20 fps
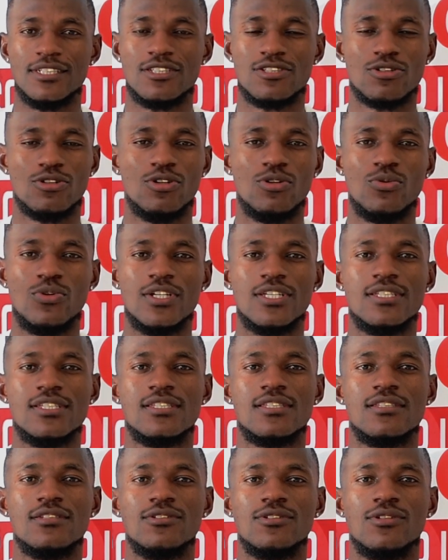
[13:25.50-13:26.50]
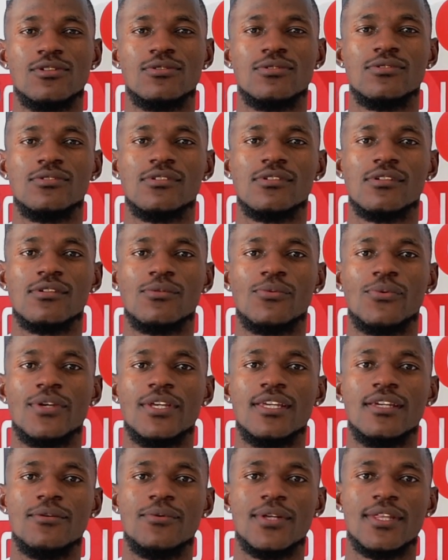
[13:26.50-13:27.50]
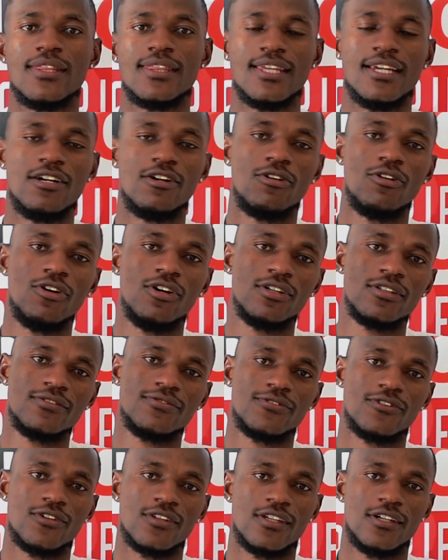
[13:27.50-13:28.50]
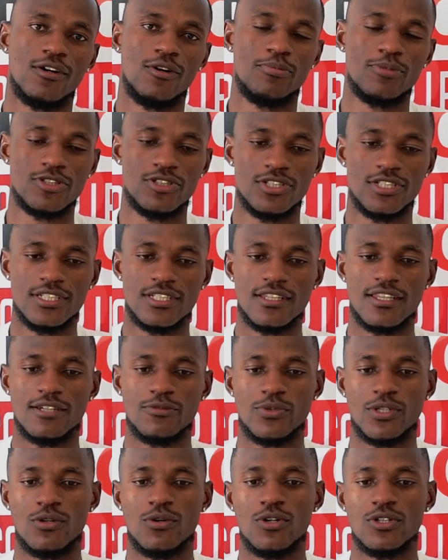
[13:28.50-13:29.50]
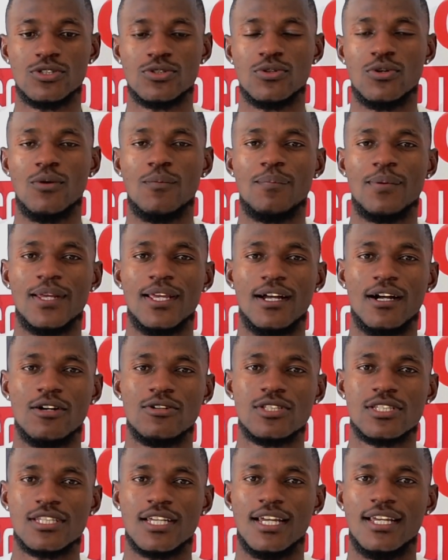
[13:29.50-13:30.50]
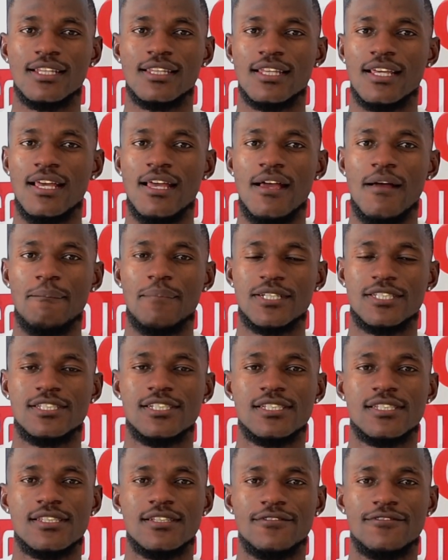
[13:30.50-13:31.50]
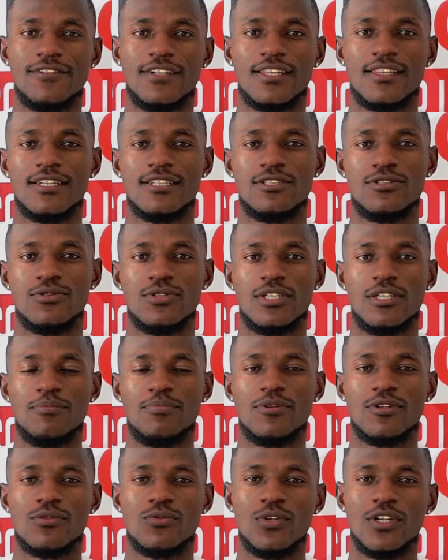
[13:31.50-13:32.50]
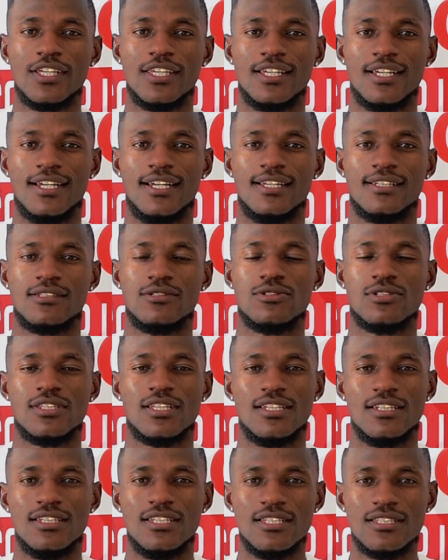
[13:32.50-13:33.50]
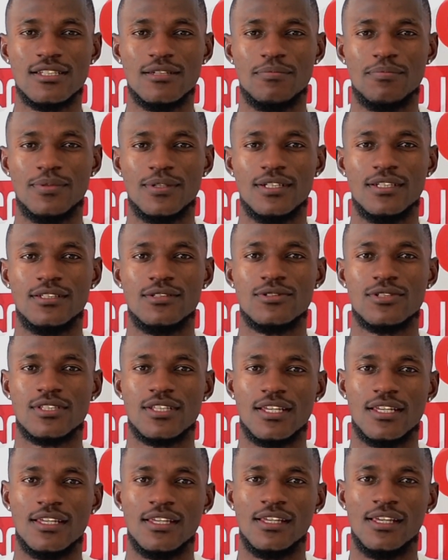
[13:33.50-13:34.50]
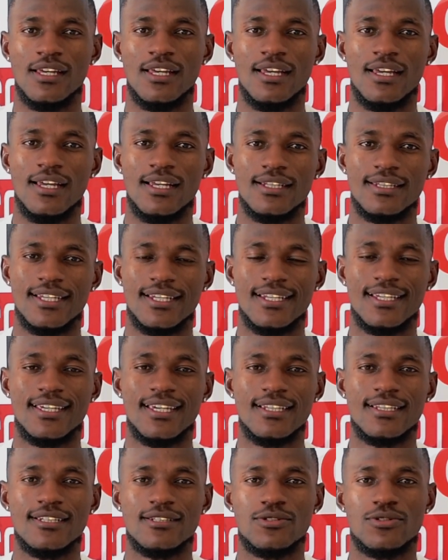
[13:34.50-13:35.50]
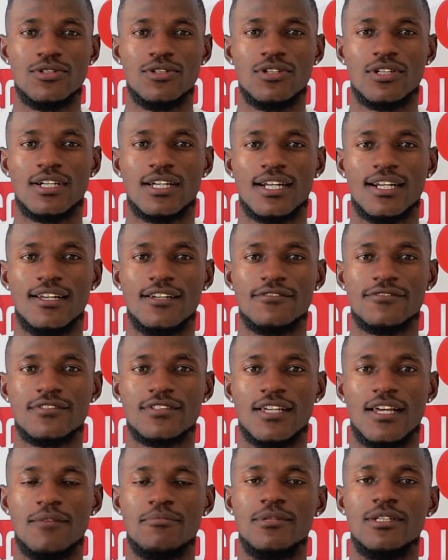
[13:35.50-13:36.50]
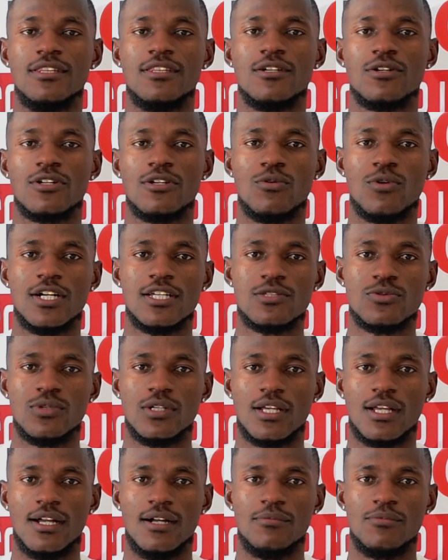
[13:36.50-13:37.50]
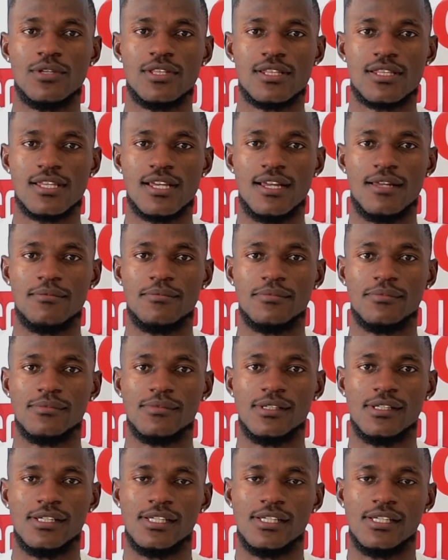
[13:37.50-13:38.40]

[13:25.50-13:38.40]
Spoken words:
it's always, you know, we thank God for the opportunity that we got to go play outside. But just the fact that you keep on working hard, you stay disciplined, you stay dedicated to your craft, I mean, the rewards will come with time.